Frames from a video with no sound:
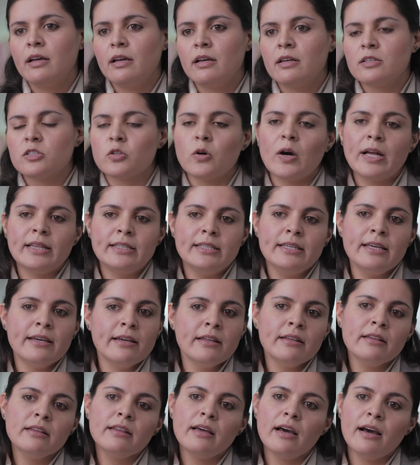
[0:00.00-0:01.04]
So at the
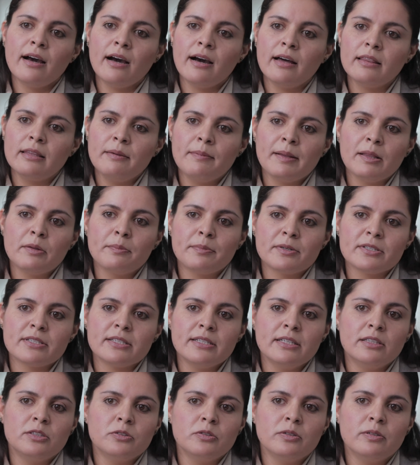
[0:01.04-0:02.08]
end, developers
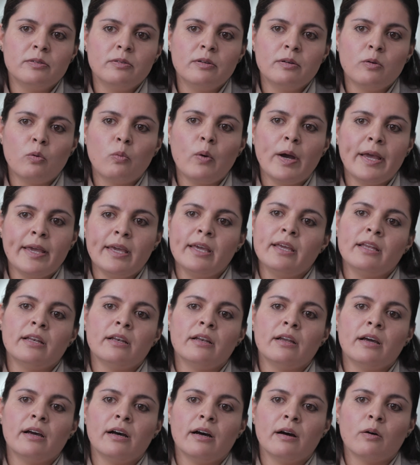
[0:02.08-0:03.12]
need to weigh
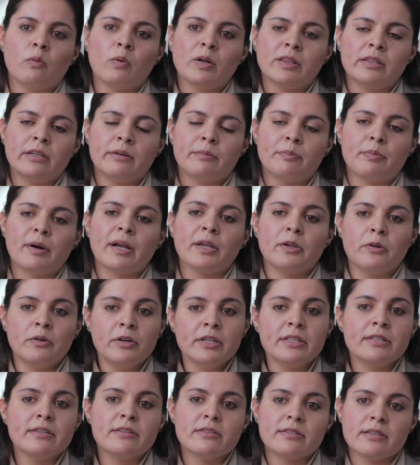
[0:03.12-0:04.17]
in what their
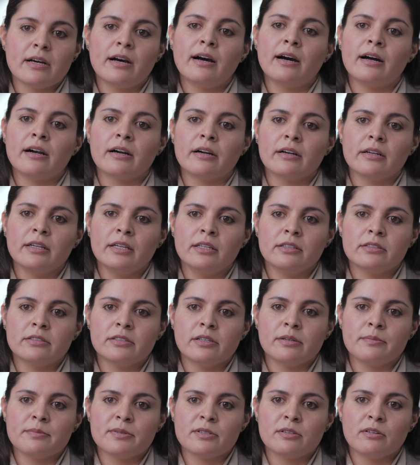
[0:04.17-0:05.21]
priorities are in
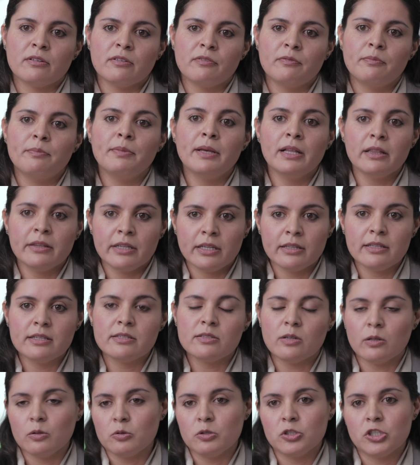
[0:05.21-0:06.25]
terms of building these
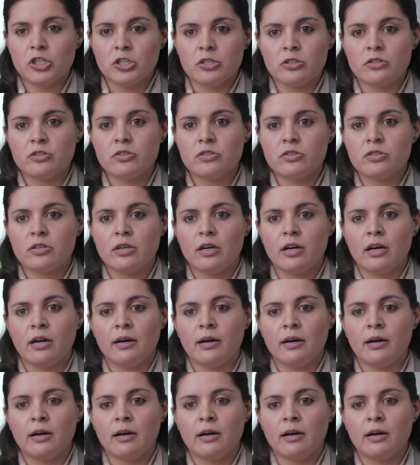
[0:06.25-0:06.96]
solutions,